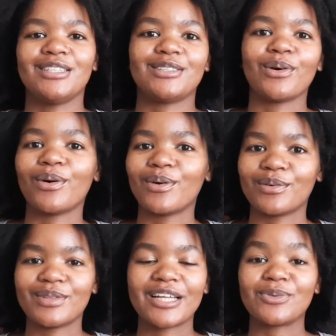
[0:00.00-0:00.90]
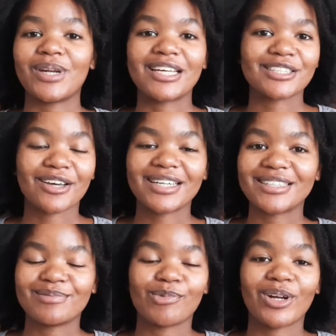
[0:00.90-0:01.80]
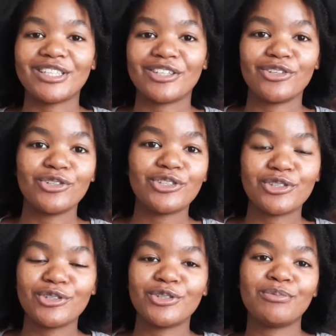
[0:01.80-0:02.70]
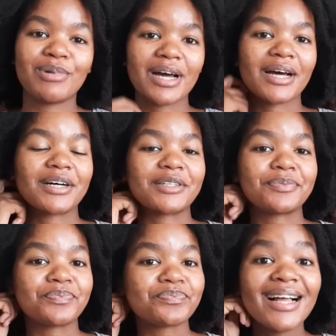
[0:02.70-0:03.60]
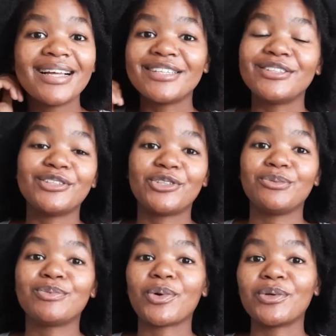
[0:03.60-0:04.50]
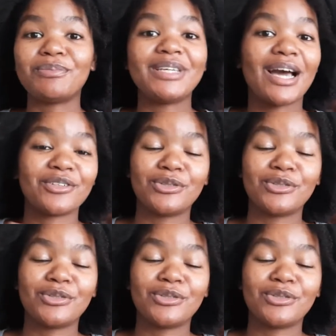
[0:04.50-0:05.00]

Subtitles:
So that's when I started watching YouTube. YouTube taught me how to